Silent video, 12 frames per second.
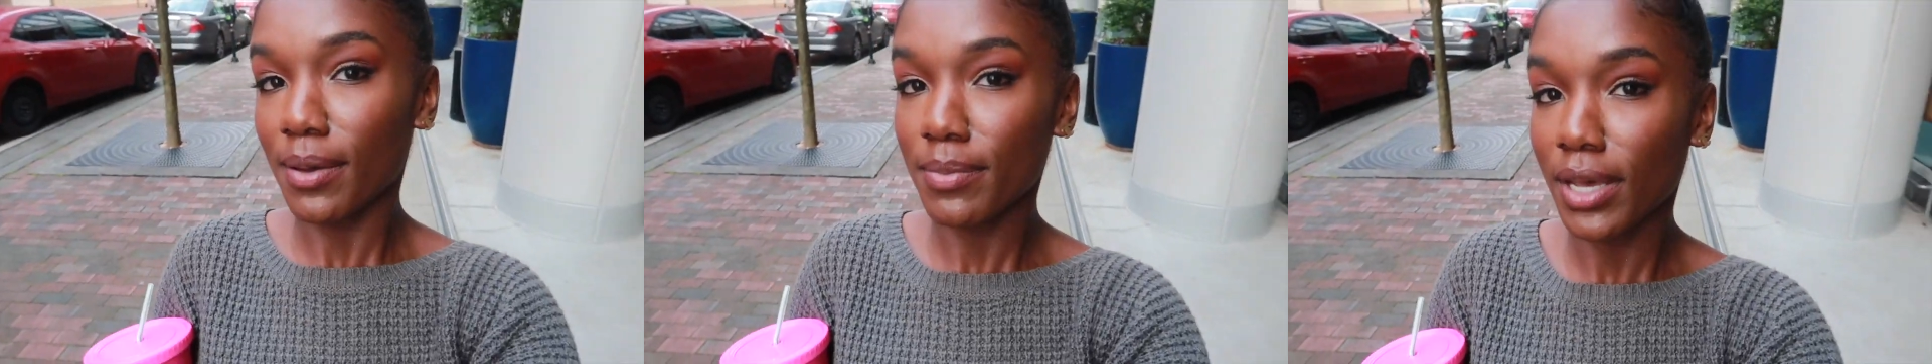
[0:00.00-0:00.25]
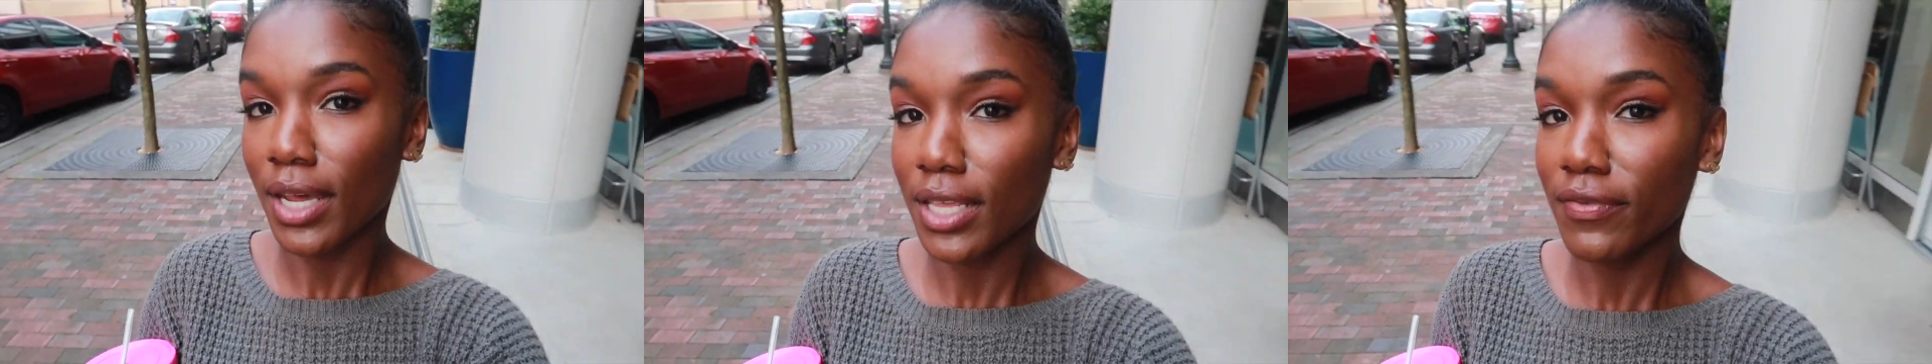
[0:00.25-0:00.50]
I'm
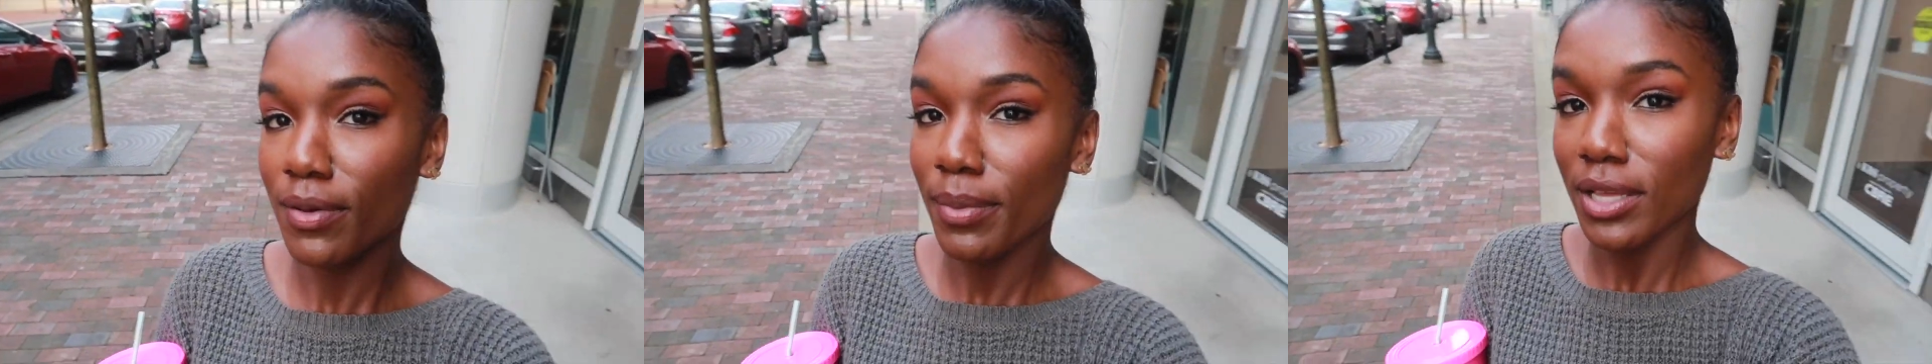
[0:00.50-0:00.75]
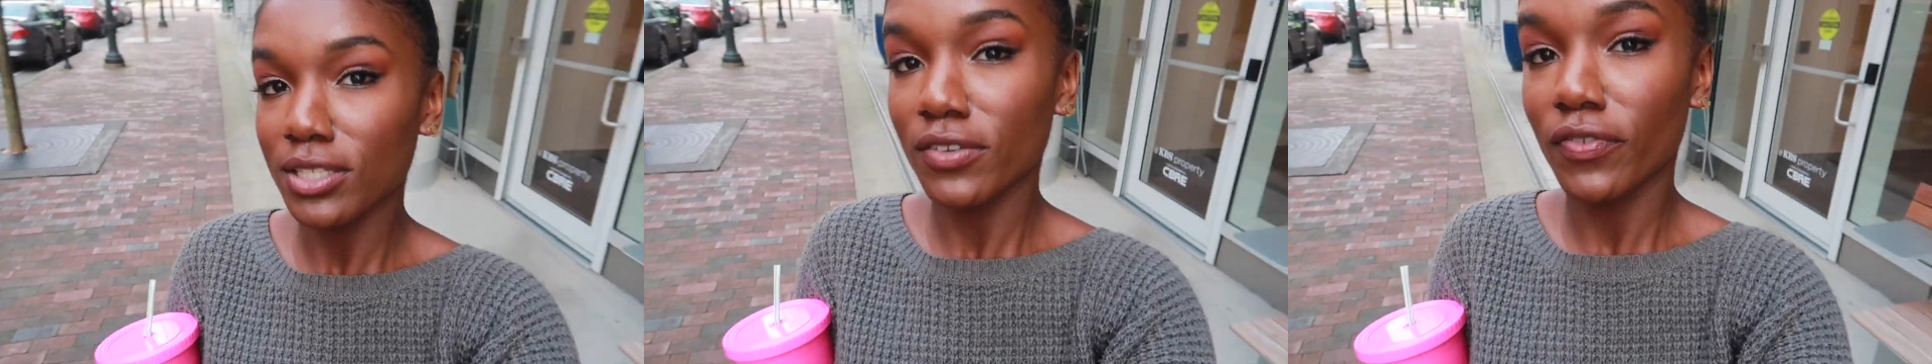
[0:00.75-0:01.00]
not even
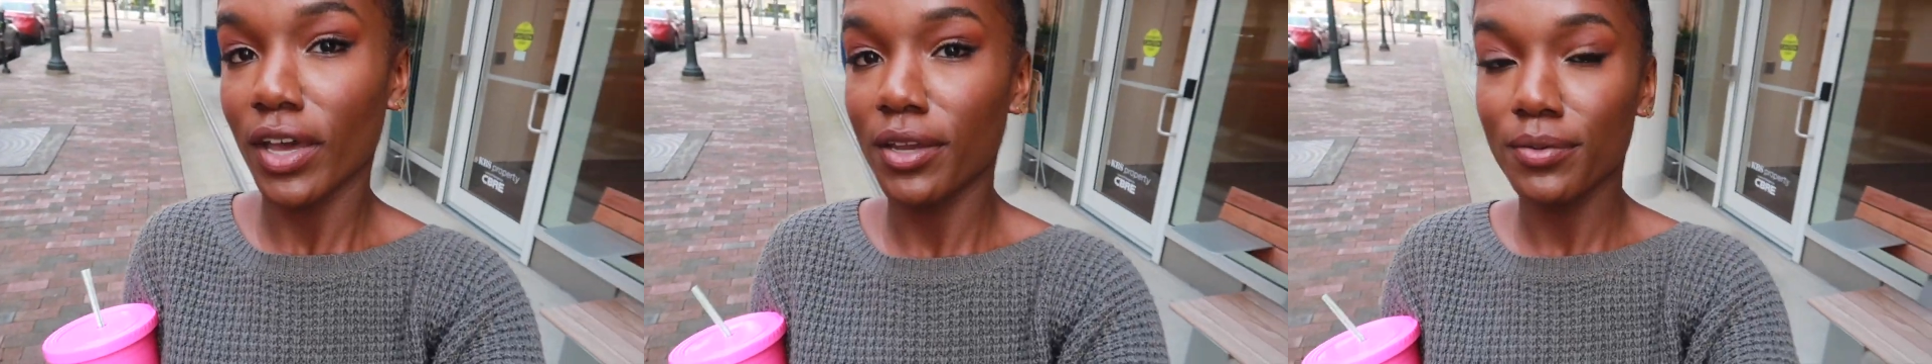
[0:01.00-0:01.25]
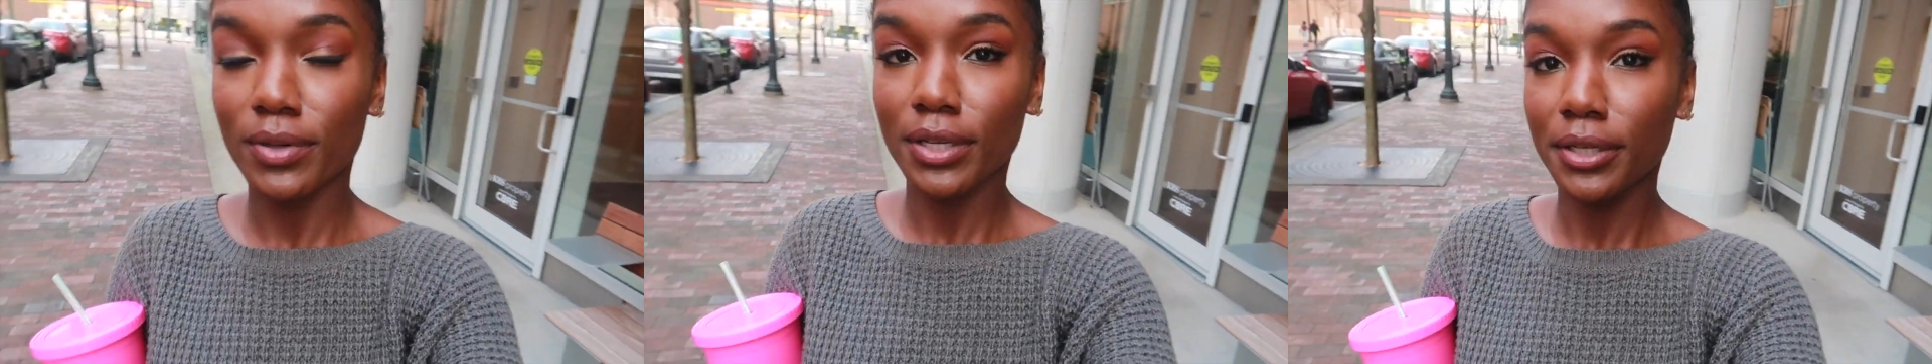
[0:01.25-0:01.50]
about to
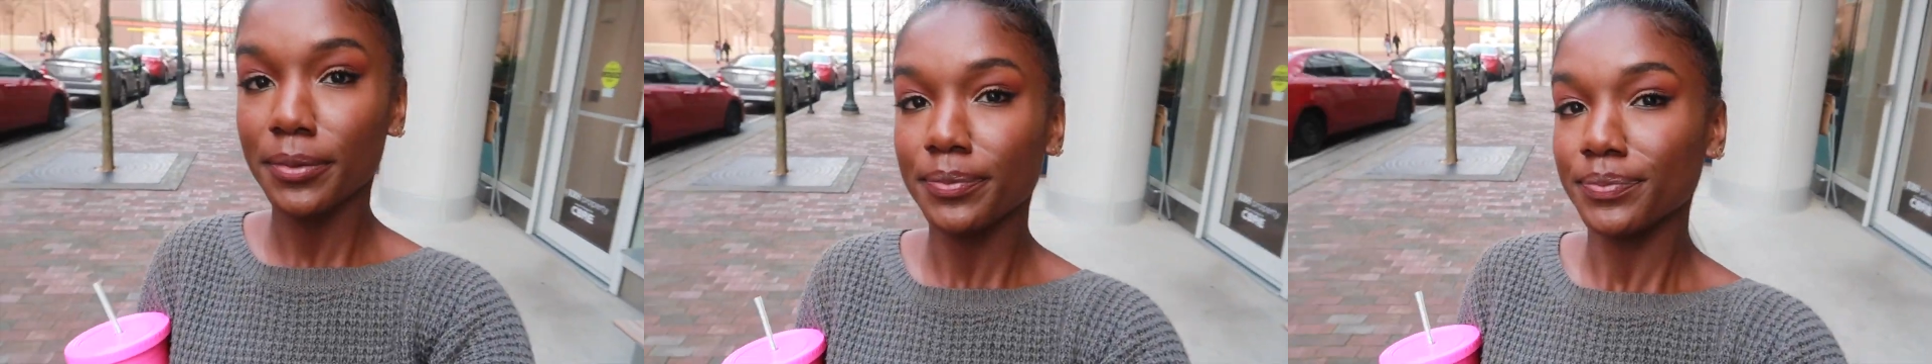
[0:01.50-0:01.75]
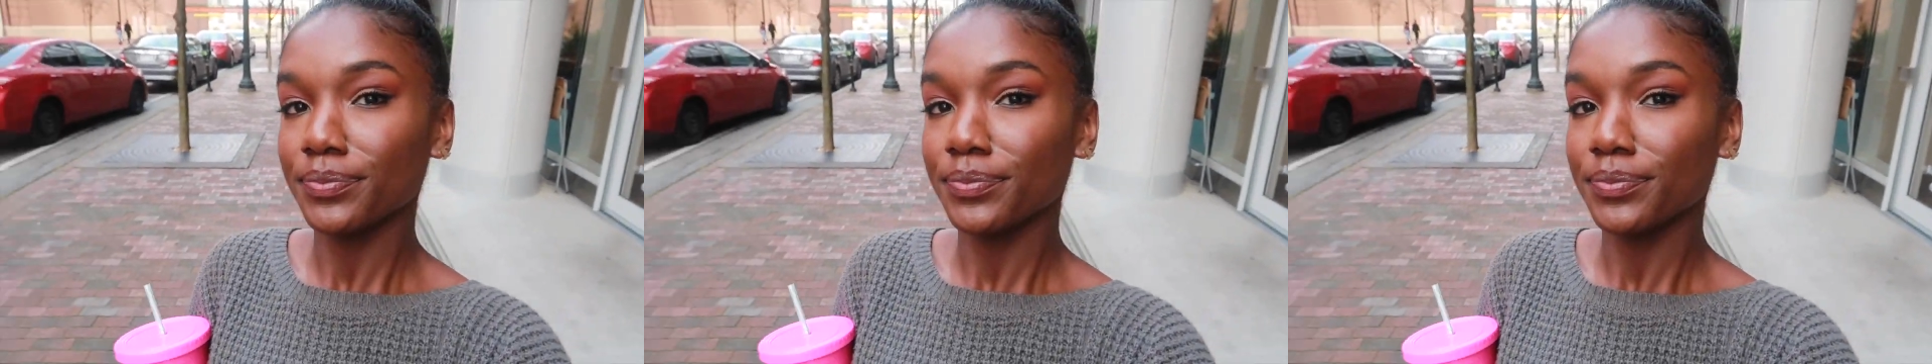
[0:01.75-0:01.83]
fight with it.